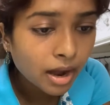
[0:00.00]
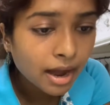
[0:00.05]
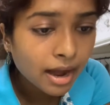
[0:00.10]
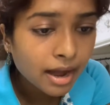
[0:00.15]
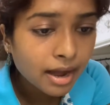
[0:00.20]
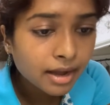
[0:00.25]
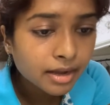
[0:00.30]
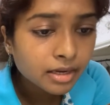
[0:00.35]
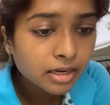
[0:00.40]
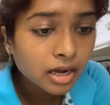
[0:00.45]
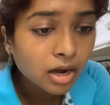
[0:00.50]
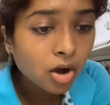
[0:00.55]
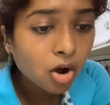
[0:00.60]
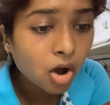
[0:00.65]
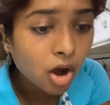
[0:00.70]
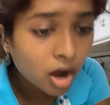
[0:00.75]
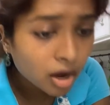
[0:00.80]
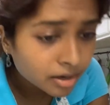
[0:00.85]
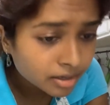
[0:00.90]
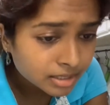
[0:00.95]
And
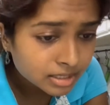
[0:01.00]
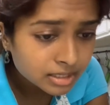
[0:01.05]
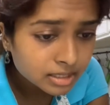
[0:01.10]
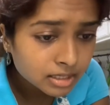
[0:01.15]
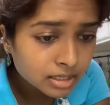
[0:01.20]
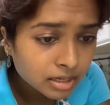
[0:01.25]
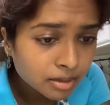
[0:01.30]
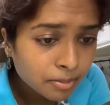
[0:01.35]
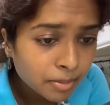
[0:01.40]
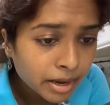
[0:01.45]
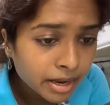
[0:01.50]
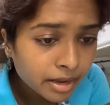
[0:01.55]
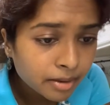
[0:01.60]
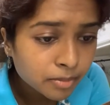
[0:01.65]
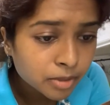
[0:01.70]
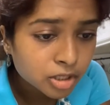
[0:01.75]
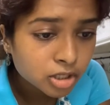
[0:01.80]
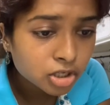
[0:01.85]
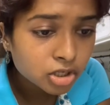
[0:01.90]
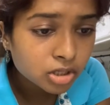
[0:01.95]
honestly, my aim
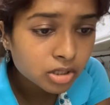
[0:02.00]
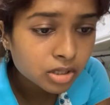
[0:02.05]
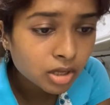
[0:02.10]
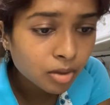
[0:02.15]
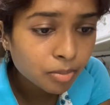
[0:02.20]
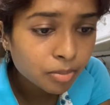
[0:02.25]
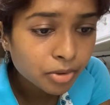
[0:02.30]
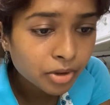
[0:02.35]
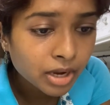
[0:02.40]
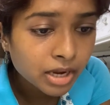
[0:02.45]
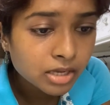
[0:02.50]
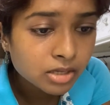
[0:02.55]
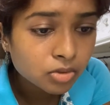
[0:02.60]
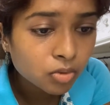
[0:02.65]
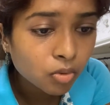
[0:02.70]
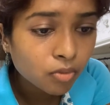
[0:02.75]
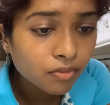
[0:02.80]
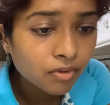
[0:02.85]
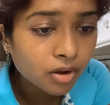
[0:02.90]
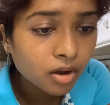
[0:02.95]
is to just help you guys
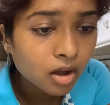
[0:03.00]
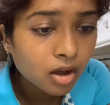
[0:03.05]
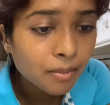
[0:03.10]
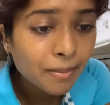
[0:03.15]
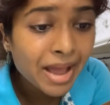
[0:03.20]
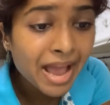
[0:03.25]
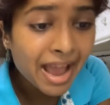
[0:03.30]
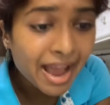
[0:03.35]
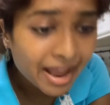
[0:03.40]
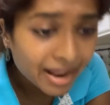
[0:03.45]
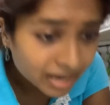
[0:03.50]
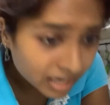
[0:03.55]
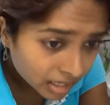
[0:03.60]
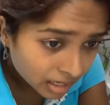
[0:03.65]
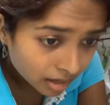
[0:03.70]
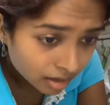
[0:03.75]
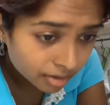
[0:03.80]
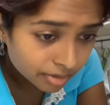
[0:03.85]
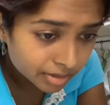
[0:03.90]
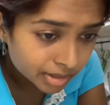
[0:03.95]
overcome any
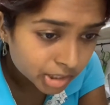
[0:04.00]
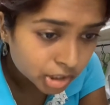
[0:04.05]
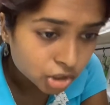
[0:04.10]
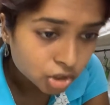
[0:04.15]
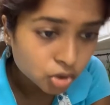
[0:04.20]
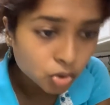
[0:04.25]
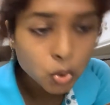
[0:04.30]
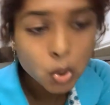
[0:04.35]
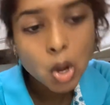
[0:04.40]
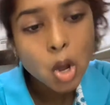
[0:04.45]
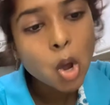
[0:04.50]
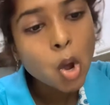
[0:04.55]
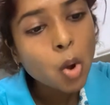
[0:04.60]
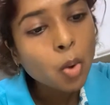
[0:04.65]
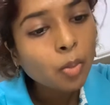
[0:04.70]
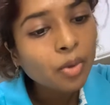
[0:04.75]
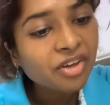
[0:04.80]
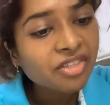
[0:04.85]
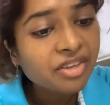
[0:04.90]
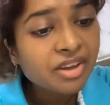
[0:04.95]
health issue,
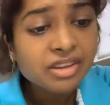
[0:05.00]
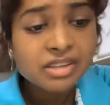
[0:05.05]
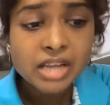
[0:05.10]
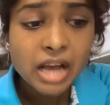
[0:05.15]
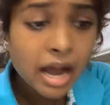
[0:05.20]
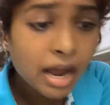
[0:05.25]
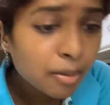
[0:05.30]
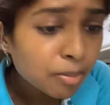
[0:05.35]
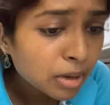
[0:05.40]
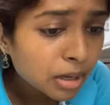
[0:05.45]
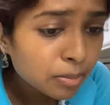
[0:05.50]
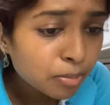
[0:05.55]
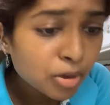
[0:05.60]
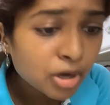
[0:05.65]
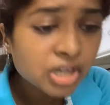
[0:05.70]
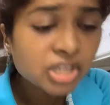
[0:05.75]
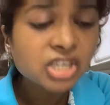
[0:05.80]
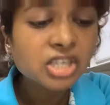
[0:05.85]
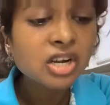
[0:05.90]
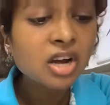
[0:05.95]
whether it's high blood
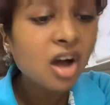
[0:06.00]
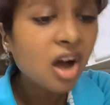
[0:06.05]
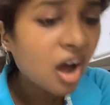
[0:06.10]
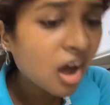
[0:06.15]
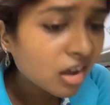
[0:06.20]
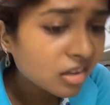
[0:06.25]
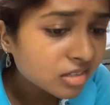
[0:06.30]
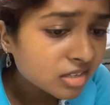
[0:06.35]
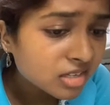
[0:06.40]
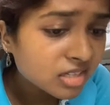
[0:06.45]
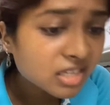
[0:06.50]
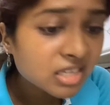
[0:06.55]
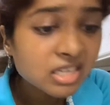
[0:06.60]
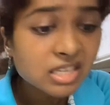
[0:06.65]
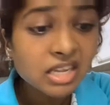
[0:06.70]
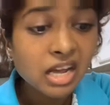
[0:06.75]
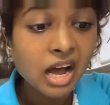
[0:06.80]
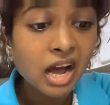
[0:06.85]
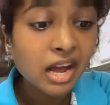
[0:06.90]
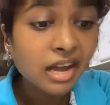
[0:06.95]
pressure, heart disease,
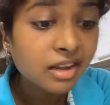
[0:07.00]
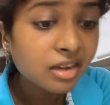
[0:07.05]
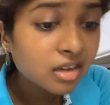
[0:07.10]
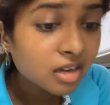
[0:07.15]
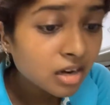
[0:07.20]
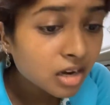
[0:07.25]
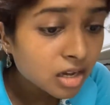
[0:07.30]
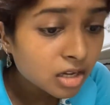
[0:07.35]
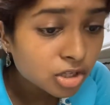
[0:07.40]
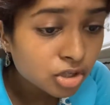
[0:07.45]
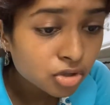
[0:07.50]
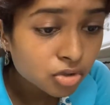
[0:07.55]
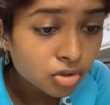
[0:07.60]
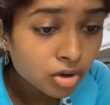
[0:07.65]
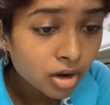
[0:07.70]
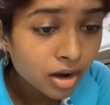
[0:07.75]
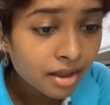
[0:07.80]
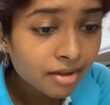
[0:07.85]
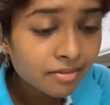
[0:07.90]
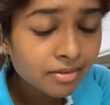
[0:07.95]
high
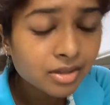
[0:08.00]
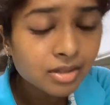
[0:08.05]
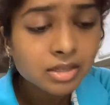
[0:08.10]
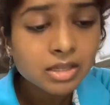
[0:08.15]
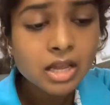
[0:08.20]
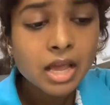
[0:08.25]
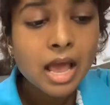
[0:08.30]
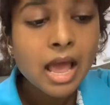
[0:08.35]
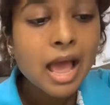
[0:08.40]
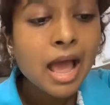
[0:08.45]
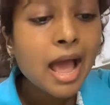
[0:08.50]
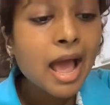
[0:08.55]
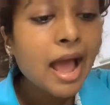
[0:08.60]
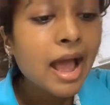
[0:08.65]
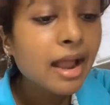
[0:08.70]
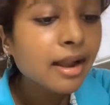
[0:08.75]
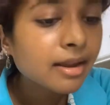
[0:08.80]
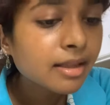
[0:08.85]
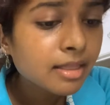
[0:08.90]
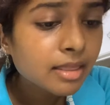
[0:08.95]
cholesterol levels,
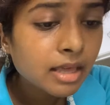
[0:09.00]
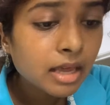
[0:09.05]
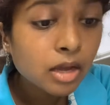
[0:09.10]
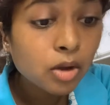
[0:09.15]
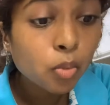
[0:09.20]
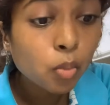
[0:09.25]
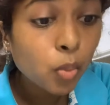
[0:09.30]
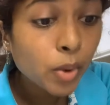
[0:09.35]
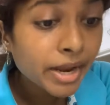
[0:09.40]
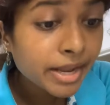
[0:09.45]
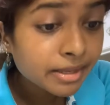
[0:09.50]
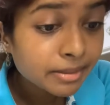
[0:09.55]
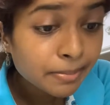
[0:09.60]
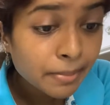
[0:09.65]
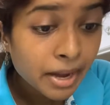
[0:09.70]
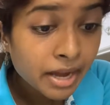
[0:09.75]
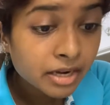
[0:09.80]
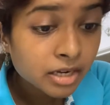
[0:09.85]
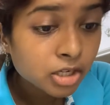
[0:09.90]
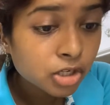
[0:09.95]
anything weight
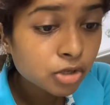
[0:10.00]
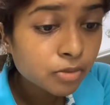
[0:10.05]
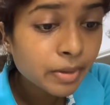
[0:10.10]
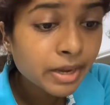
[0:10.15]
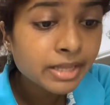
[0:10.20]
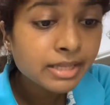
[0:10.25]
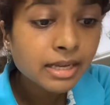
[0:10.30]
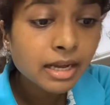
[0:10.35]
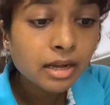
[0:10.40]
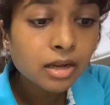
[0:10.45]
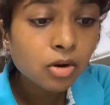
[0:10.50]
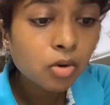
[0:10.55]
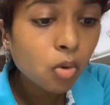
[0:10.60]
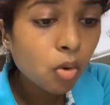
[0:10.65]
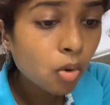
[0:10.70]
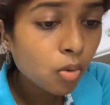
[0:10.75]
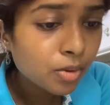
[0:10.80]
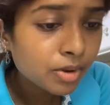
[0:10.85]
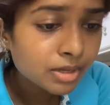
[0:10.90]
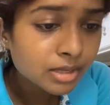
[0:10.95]
management i could
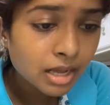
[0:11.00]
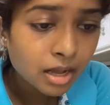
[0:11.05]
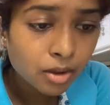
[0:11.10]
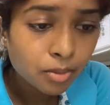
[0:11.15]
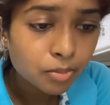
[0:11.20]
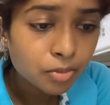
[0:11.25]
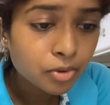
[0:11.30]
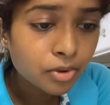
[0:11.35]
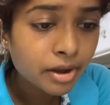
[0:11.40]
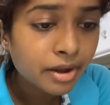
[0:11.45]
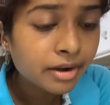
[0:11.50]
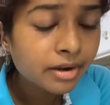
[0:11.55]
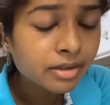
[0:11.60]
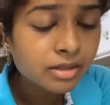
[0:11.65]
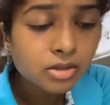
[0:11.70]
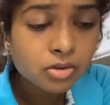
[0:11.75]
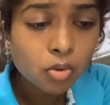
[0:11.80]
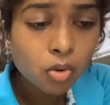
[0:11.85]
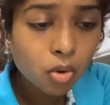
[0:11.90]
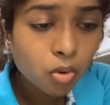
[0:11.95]
always help you and
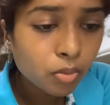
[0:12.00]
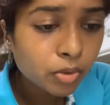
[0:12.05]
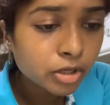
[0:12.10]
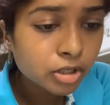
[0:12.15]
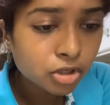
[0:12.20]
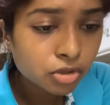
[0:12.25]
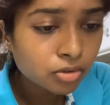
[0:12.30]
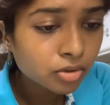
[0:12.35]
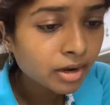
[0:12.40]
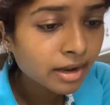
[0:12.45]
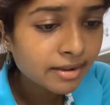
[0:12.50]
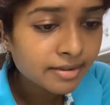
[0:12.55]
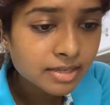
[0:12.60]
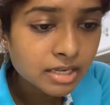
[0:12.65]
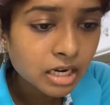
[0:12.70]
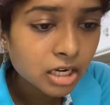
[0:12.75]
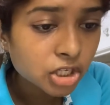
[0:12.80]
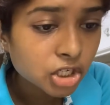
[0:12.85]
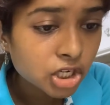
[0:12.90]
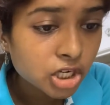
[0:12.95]
it's always through
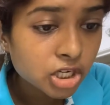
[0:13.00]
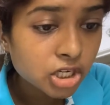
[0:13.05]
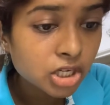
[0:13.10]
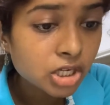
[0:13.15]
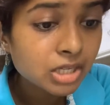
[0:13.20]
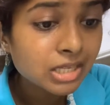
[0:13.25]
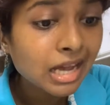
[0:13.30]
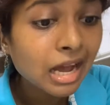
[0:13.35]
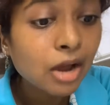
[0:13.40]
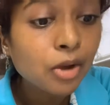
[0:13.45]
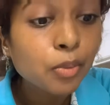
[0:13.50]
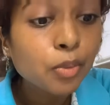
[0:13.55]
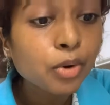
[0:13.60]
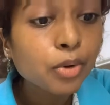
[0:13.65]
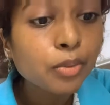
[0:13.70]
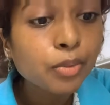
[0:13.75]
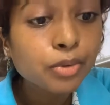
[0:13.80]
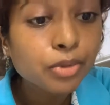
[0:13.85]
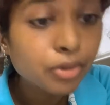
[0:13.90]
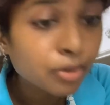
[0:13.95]
lifestyle changes i work
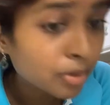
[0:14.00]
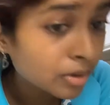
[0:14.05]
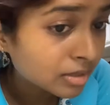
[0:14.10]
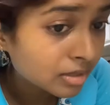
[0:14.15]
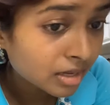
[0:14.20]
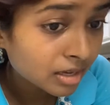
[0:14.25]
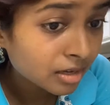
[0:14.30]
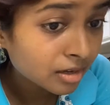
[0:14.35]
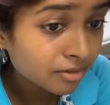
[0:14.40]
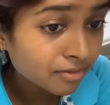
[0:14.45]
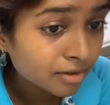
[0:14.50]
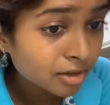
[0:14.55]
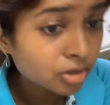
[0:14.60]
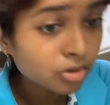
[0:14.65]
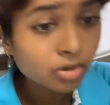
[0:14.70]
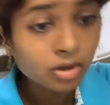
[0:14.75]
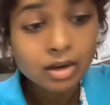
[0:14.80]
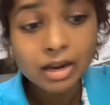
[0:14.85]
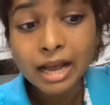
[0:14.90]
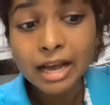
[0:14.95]
with you as an
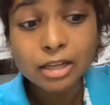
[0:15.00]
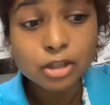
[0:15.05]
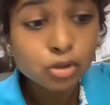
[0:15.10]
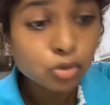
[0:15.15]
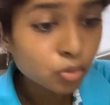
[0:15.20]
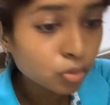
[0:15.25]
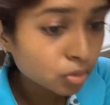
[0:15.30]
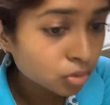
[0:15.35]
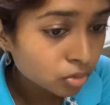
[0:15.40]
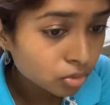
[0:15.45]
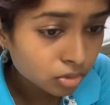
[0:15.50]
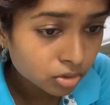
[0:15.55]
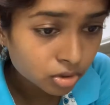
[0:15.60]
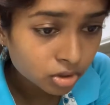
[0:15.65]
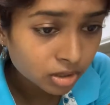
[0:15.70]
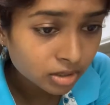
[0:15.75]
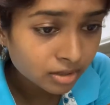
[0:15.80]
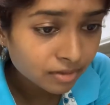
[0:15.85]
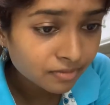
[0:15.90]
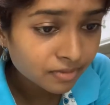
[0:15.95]
individual i don't do
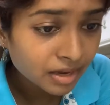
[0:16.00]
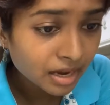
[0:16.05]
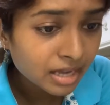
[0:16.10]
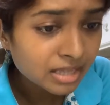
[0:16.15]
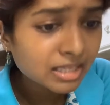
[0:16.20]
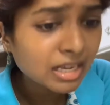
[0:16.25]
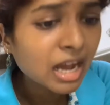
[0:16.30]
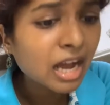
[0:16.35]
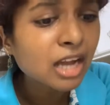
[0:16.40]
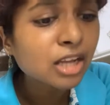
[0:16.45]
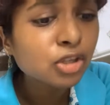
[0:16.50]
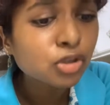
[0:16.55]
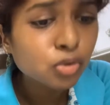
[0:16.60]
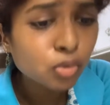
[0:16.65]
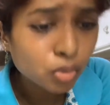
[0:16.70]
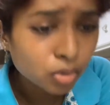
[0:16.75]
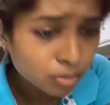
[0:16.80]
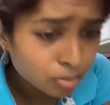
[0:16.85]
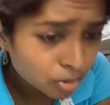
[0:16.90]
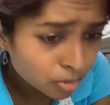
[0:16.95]
restrictive diets i
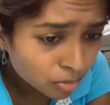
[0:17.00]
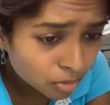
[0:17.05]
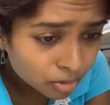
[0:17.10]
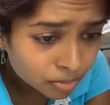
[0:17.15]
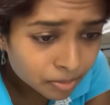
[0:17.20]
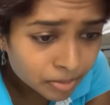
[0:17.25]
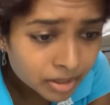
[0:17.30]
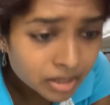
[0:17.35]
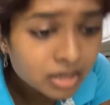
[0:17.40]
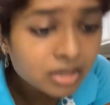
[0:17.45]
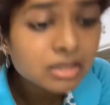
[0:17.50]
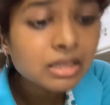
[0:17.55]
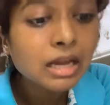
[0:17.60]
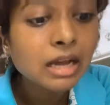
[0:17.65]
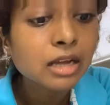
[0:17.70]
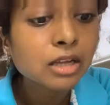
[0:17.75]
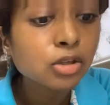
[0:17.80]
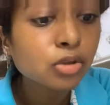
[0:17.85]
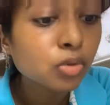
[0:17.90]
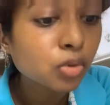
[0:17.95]
don't promote pills
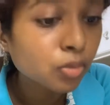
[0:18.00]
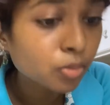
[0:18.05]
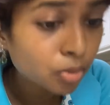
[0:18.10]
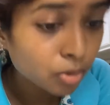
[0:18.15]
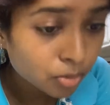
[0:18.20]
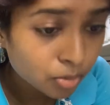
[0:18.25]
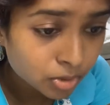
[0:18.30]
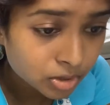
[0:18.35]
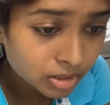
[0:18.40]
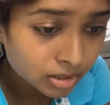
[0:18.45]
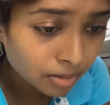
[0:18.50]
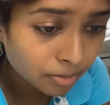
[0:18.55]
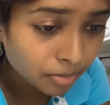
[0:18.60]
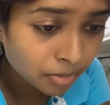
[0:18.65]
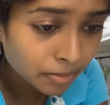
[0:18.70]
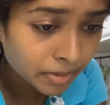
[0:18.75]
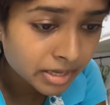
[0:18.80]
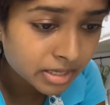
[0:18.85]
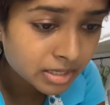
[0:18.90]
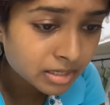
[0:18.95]
i don't promote
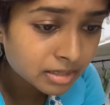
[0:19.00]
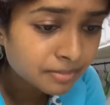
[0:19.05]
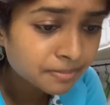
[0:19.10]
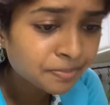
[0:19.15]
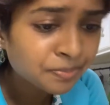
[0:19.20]
supplements